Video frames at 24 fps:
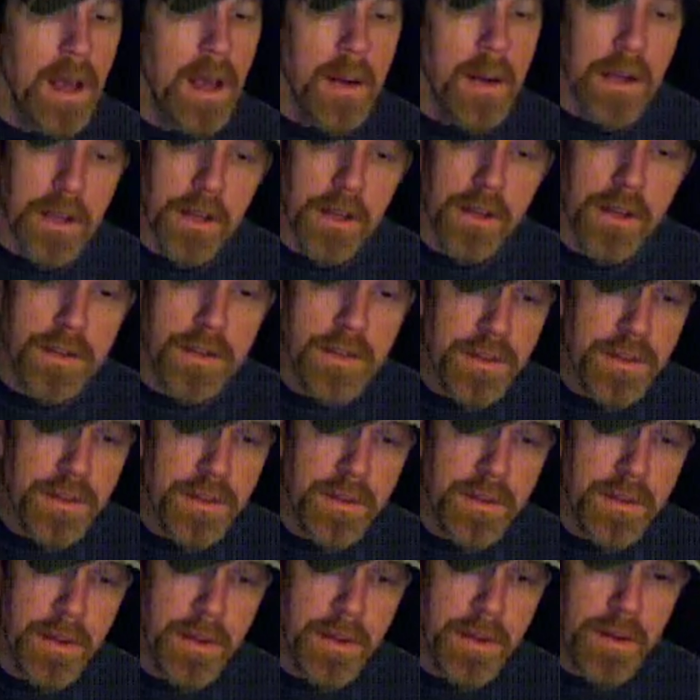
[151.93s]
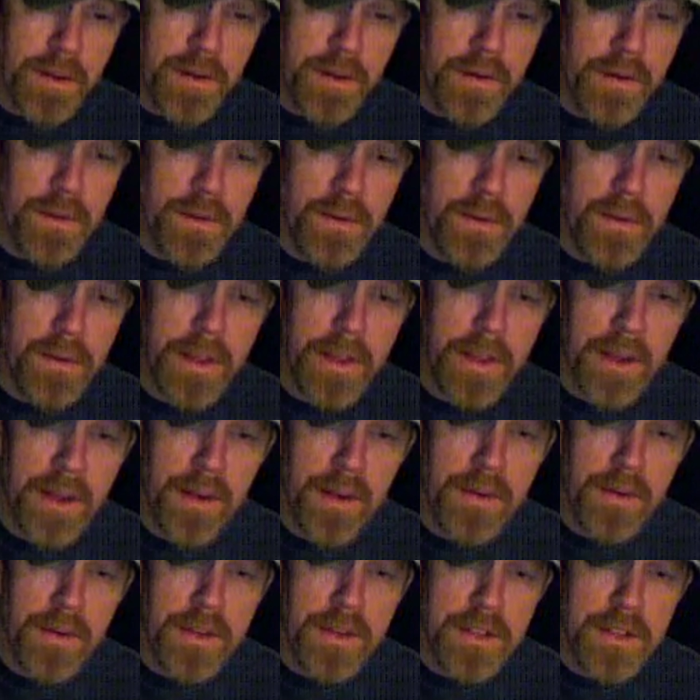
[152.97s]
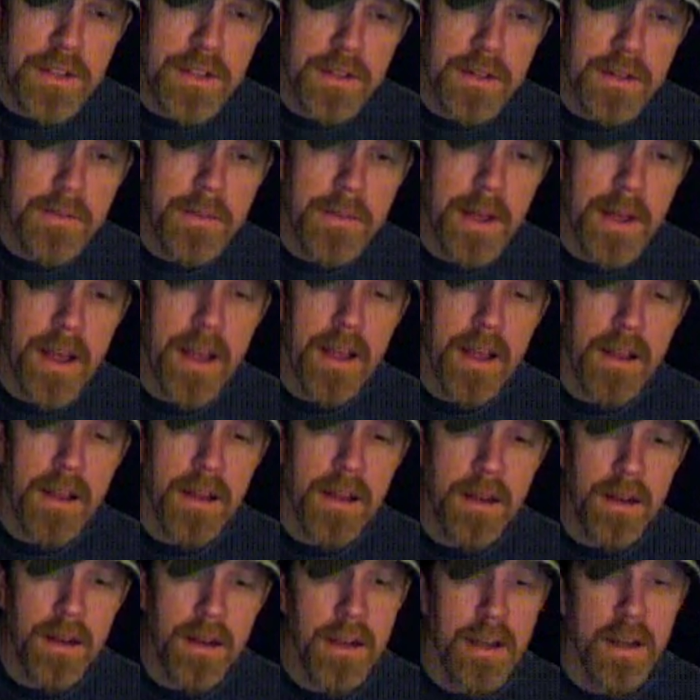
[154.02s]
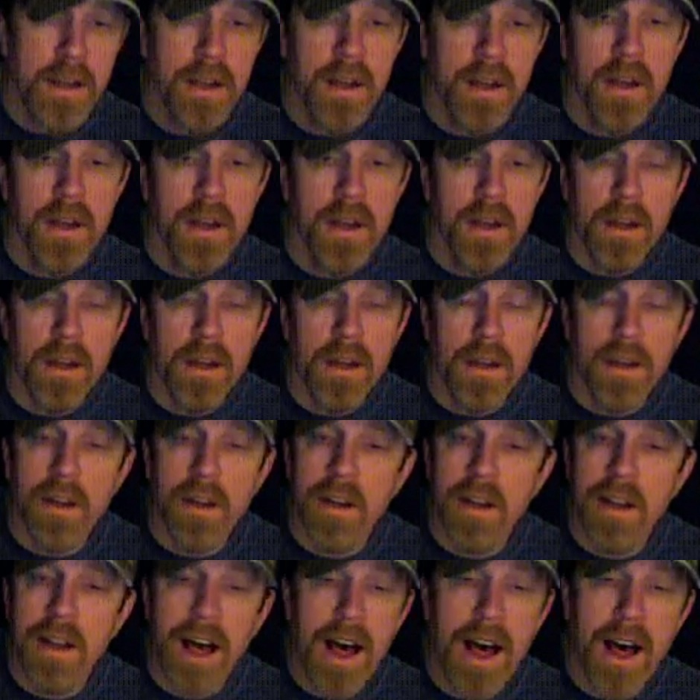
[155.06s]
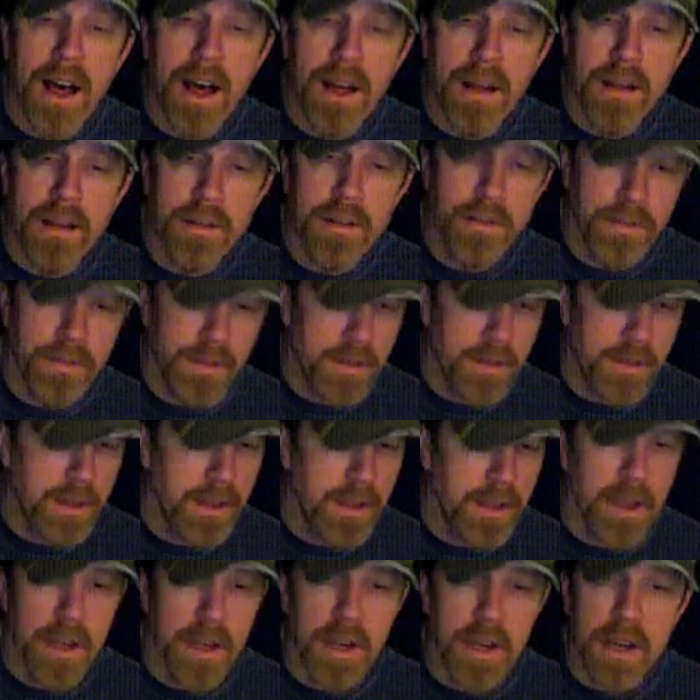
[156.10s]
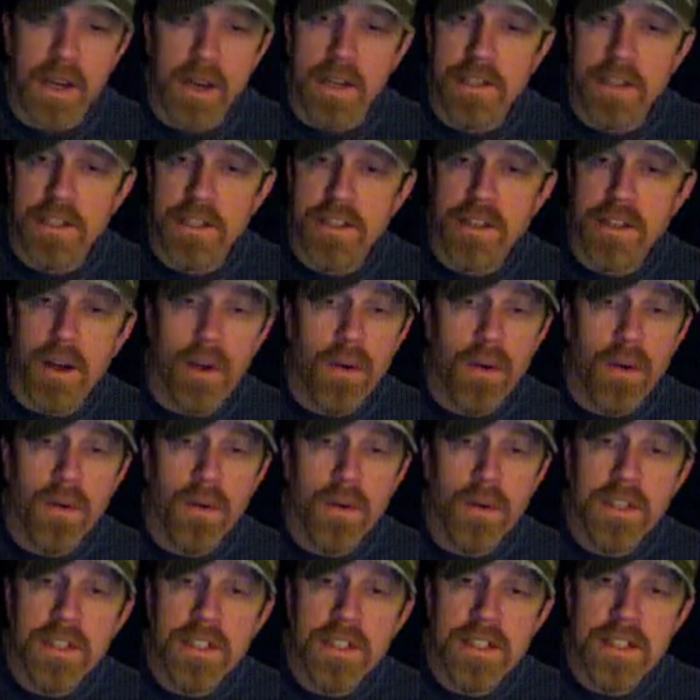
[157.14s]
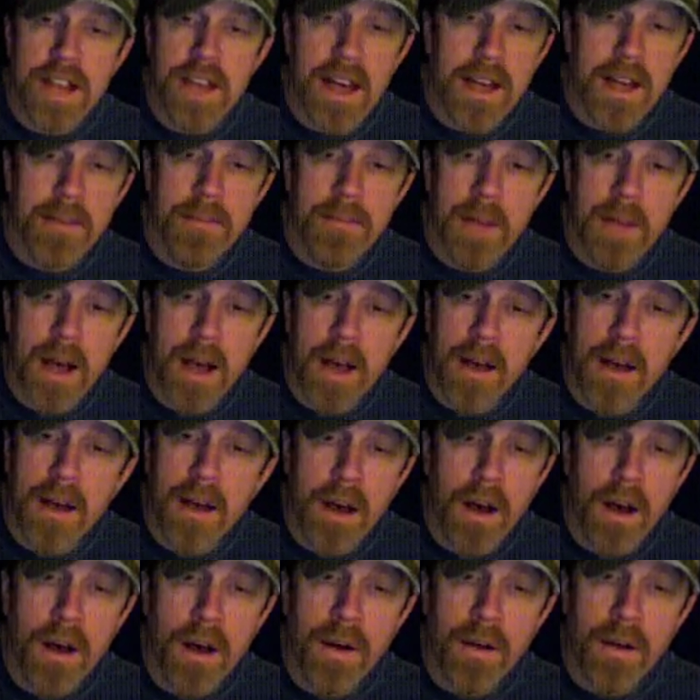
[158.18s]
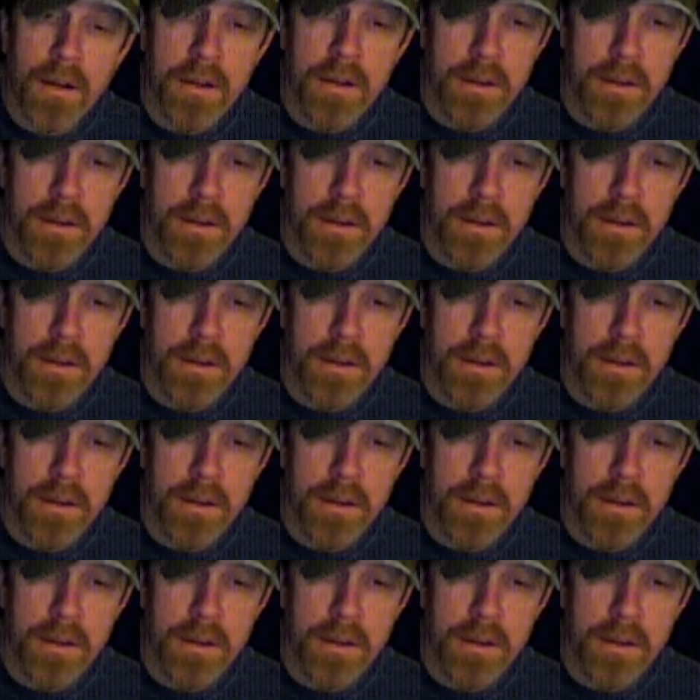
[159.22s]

Because of you there is a man alive a song inside my heart.